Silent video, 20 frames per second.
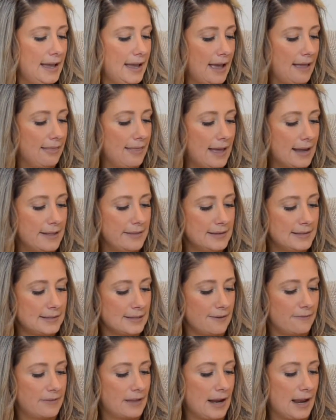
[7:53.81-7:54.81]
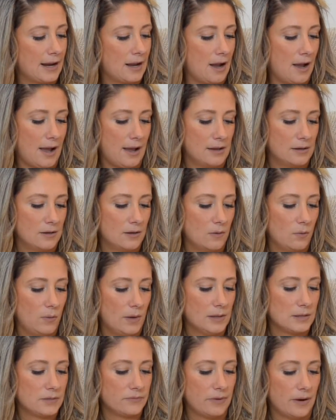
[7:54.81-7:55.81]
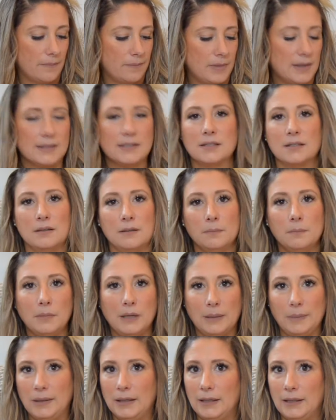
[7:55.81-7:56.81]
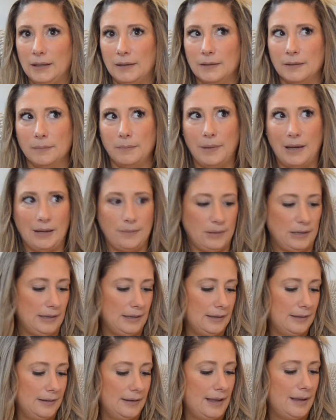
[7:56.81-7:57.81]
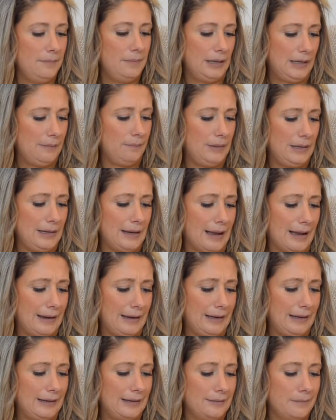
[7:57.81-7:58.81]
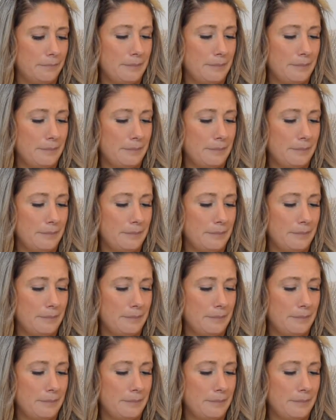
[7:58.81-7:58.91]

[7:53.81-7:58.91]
a lot of the stuff that I got was from this Maybe Baby, M-E-B-I-E,